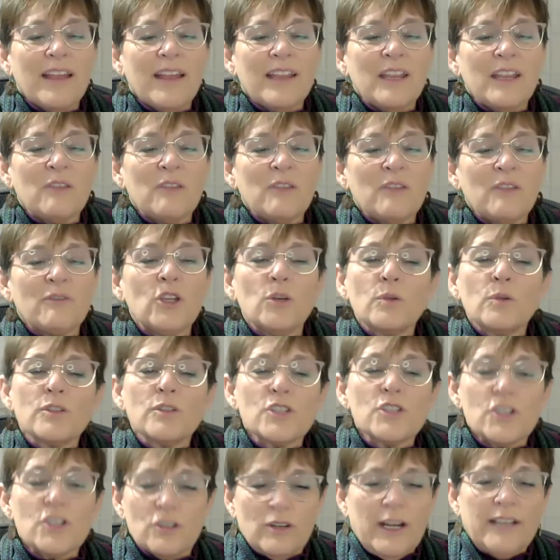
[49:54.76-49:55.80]
If you were
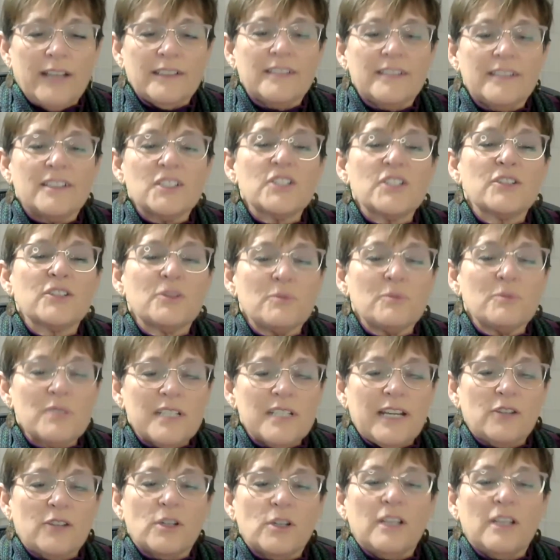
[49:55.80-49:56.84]
stranded, this is from
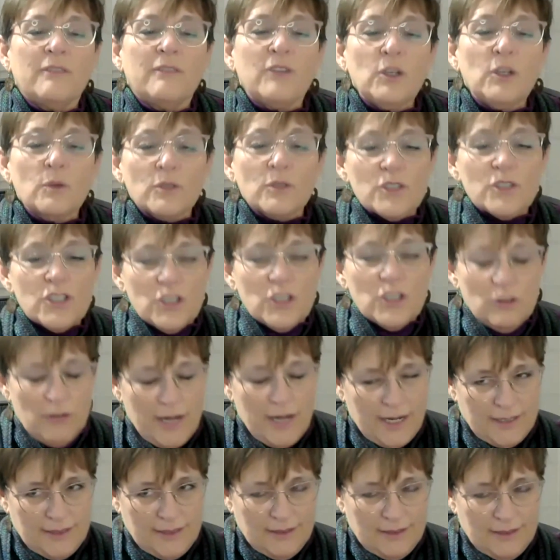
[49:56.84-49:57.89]
Sandra. If you were
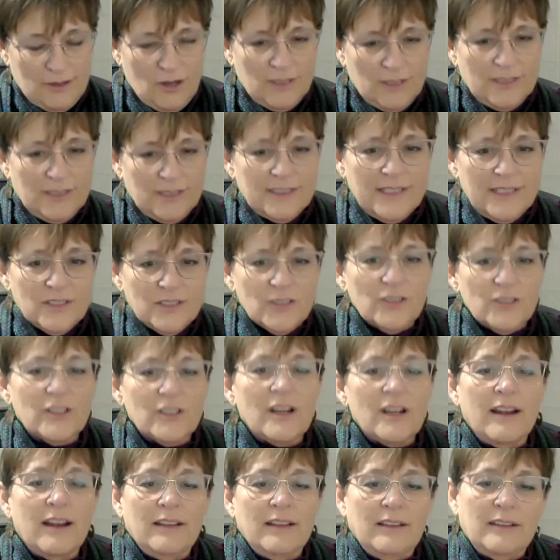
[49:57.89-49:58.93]
stranded on a desert
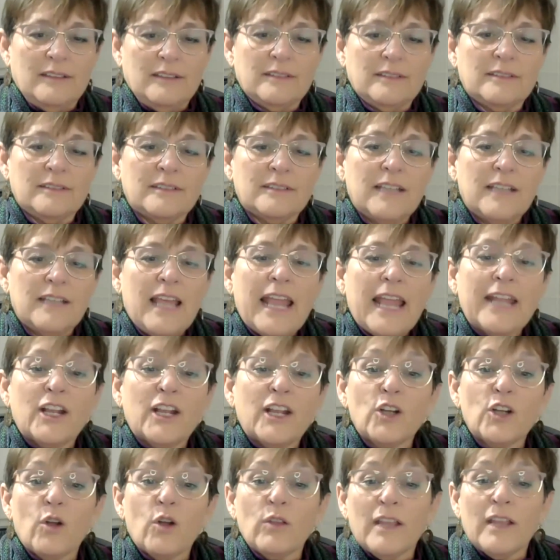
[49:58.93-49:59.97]
island and
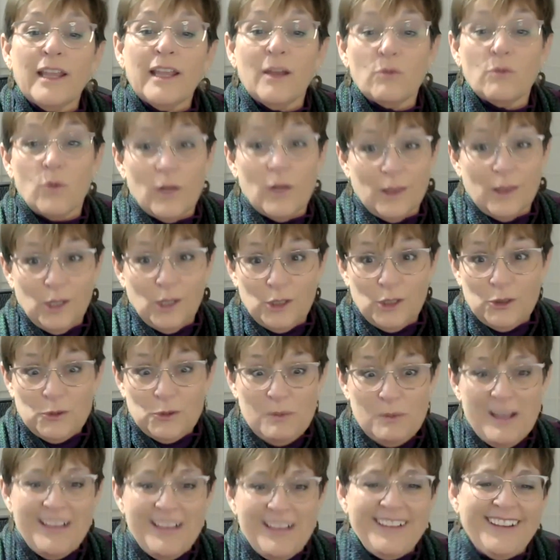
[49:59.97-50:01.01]
could only have one loom,
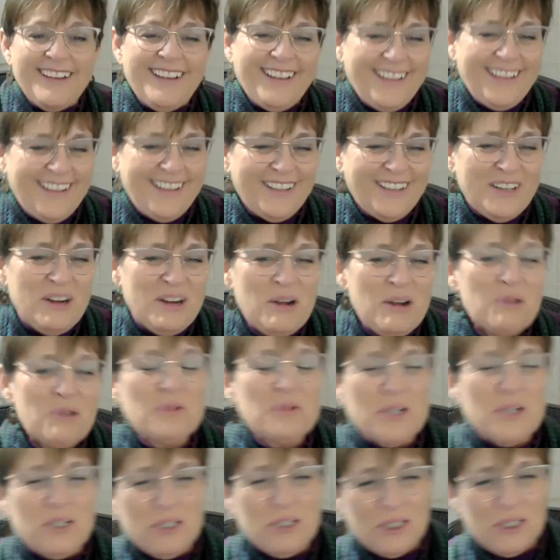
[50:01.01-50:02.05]

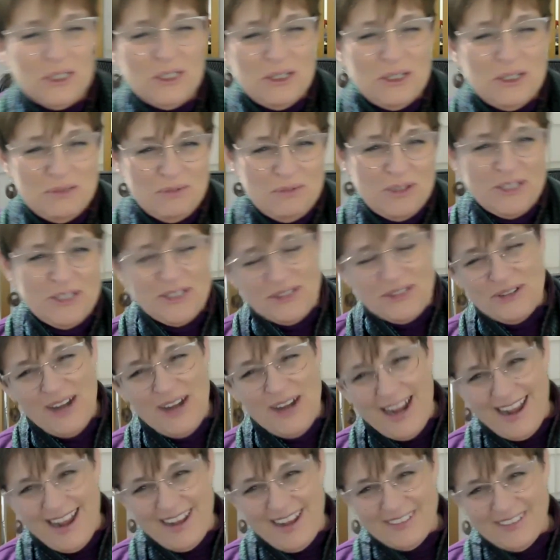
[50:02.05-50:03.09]
which loom would you
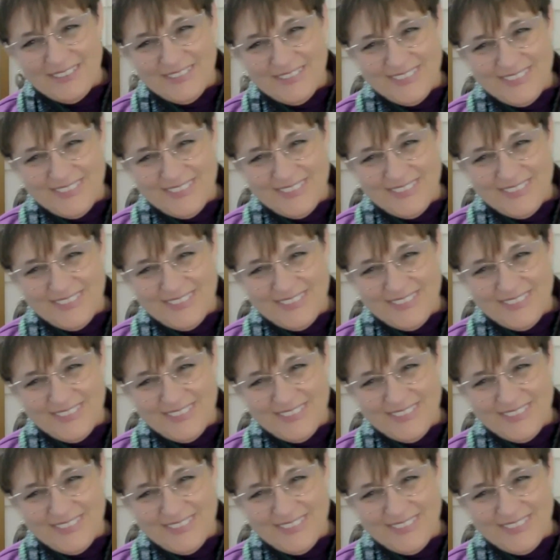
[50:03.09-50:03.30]
have?